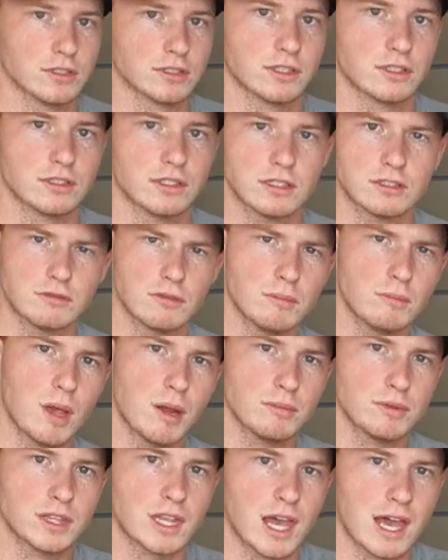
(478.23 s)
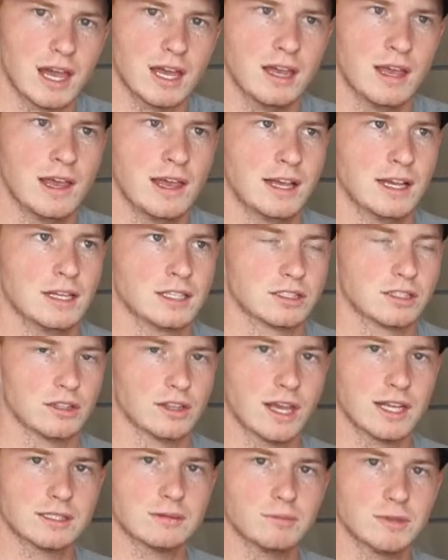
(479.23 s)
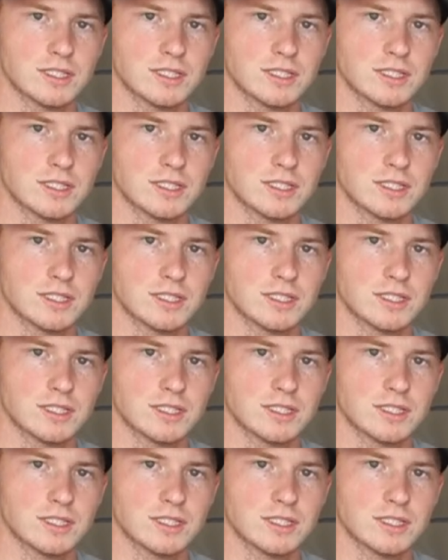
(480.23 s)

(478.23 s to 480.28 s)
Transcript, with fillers: So just remember that. So that's